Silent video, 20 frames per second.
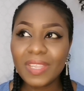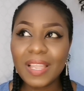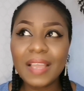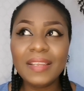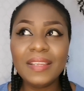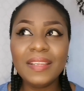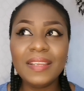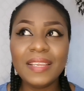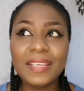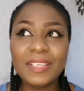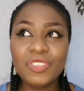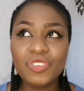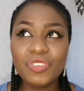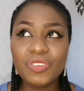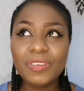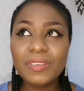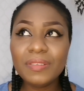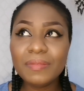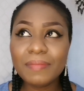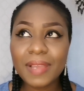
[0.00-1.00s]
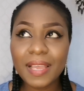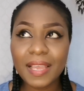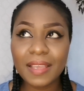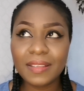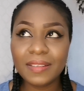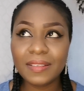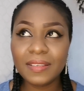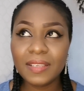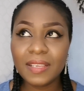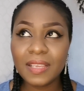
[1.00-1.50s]
And a Nigerian
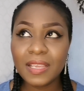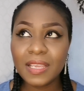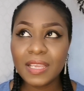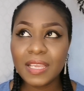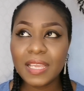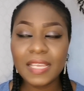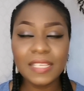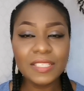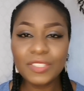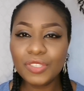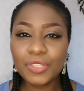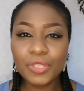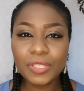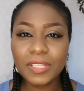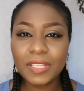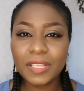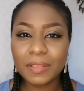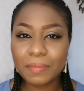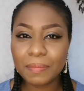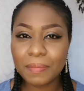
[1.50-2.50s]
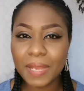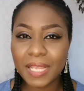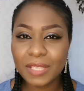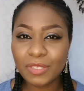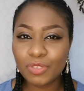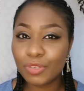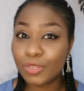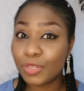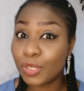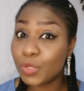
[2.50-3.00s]
man is not that
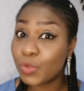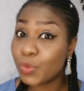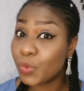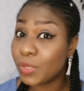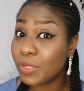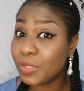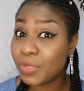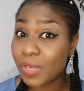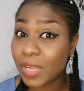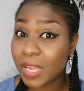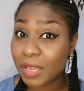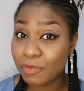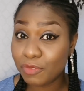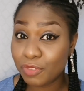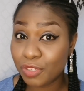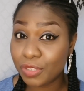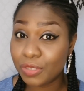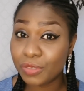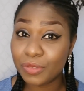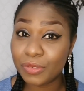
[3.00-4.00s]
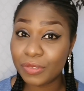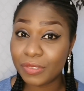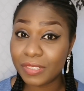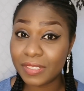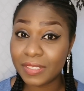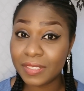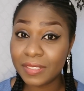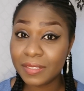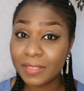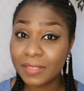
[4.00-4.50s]
man to not want to have
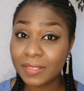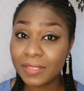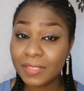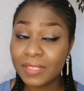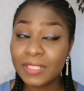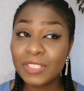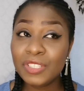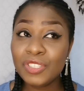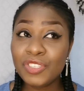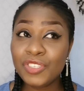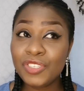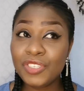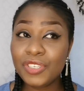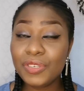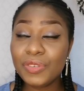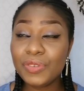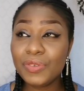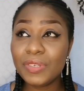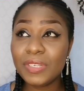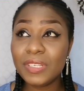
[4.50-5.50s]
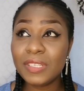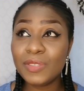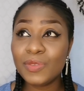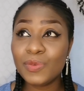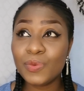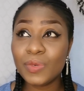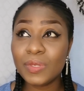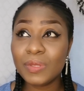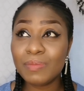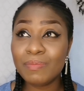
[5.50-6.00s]
children. Children
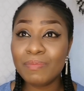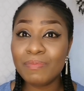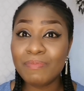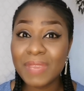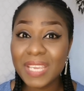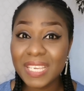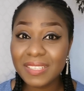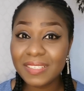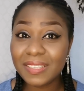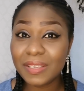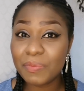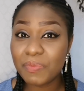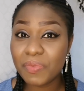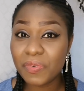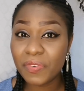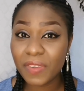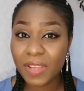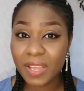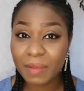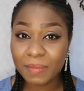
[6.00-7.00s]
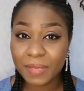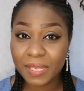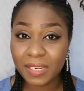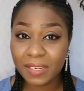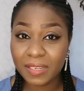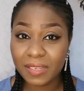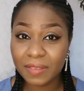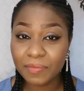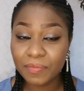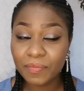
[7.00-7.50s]
is what makes up
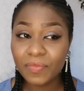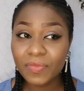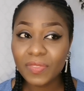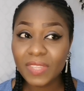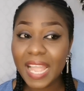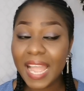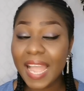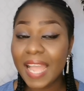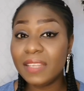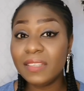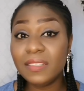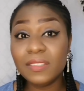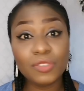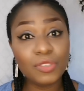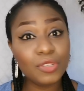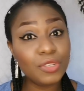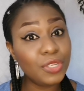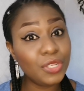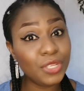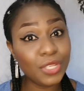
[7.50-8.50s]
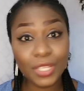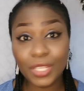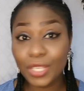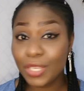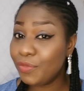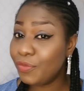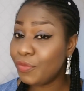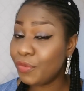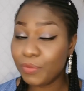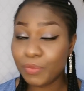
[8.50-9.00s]
family. And
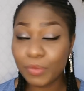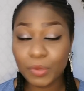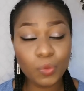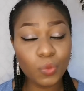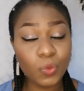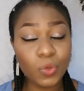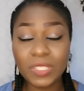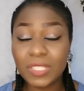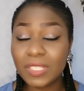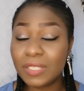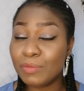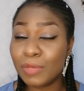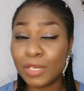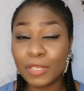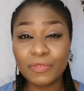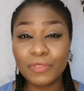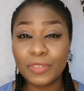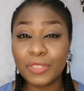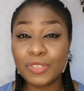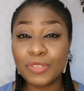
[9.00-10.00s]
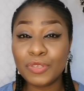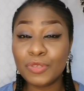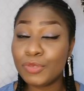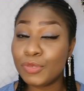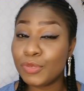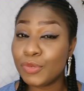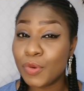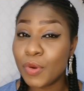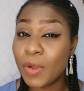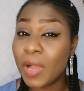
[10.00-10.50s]
if you've been watching my videos,
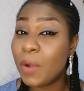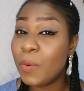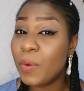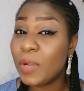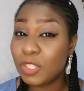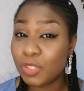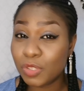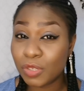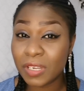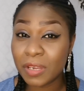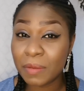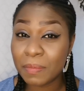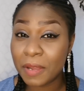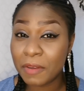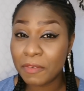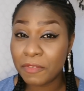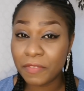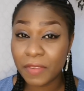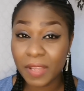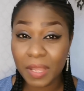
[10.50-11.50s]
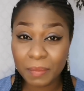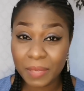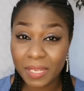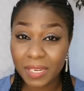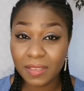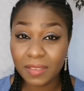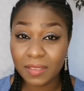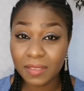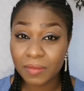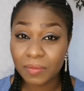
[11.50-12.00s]
you know how I talk about
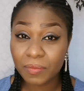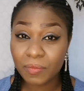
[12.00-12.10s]
family.